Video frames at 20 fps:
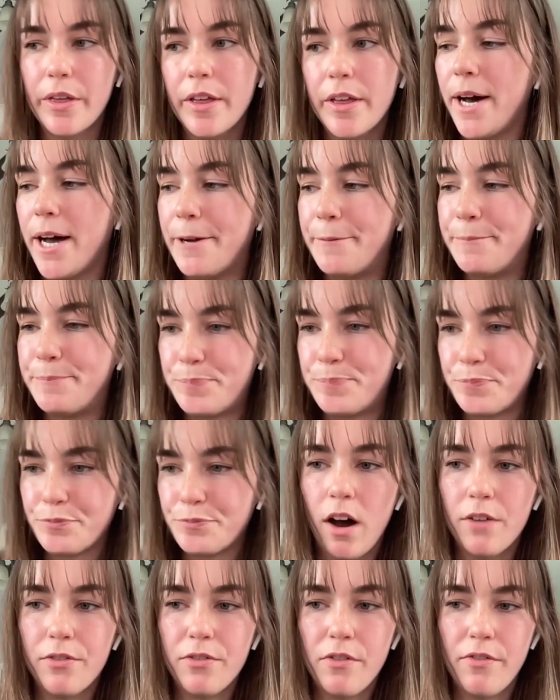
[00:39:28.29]
But
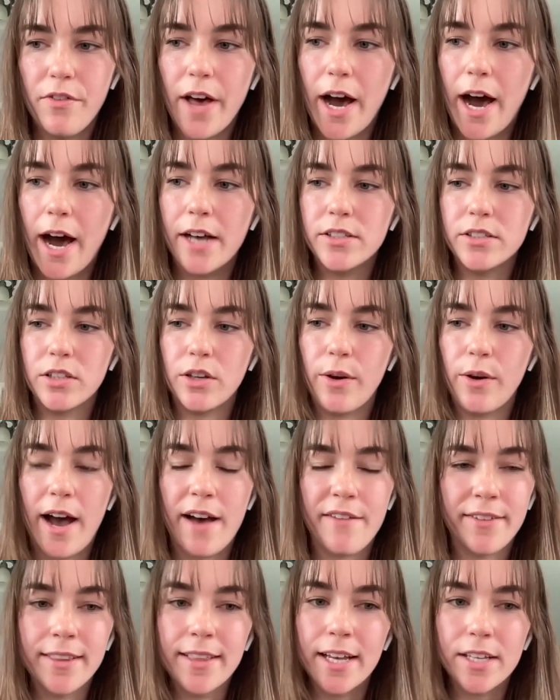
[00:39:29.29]
off of that, so
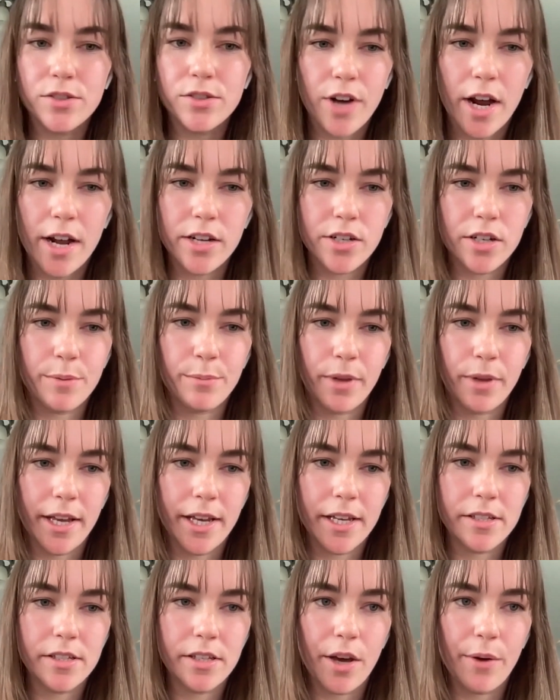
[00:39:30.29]
having that strategy in
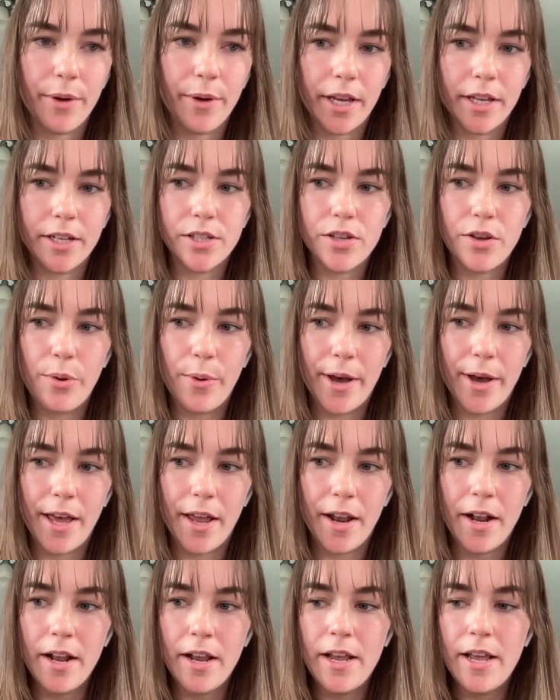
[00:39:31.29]
place going into
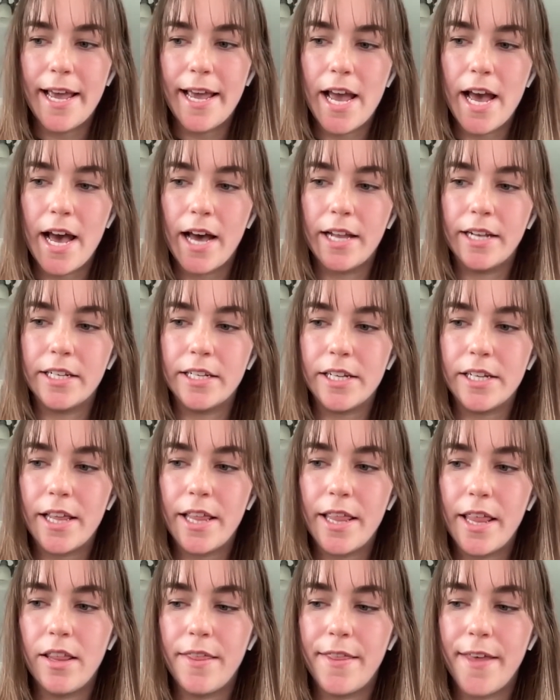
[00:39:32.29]
it, and
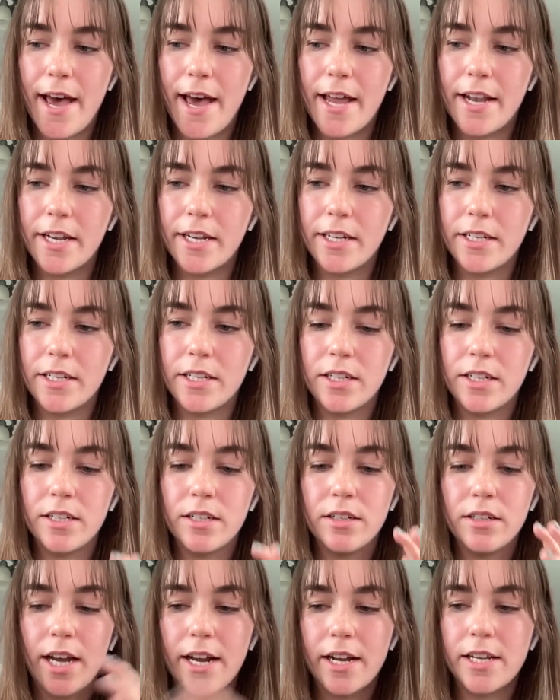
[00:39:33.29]
then
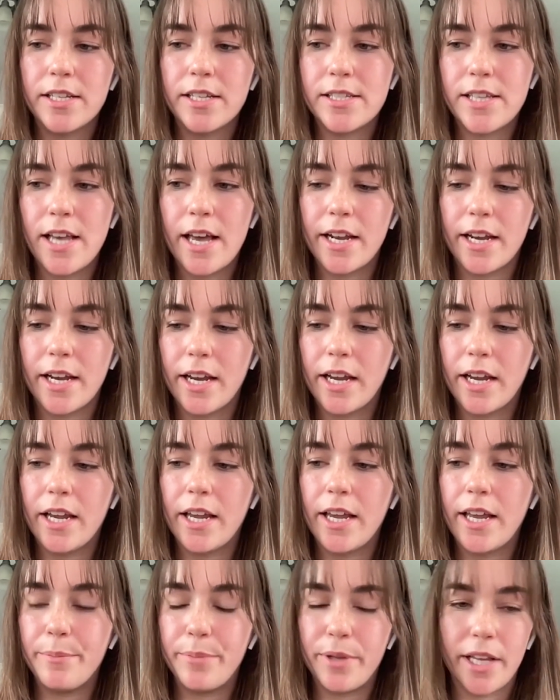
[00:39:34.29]
kind of setting
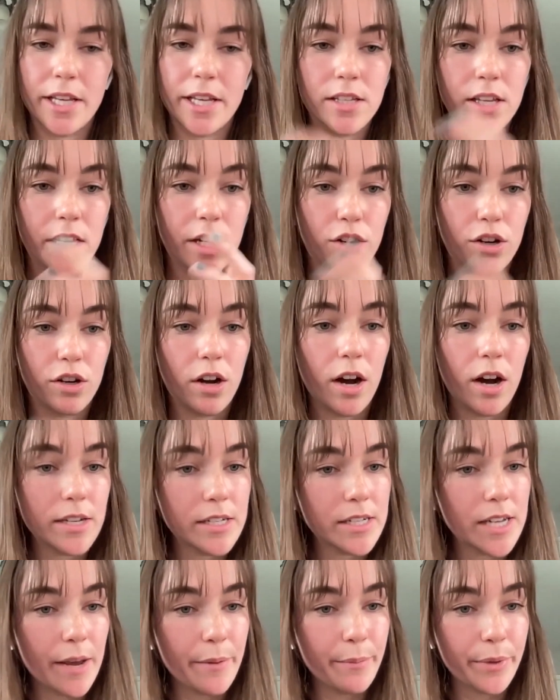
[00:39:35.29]
in place like your
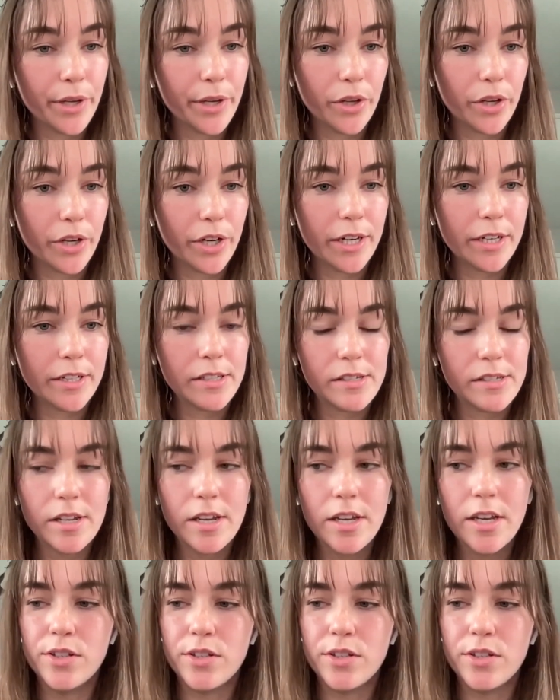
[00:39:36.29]
content pillars.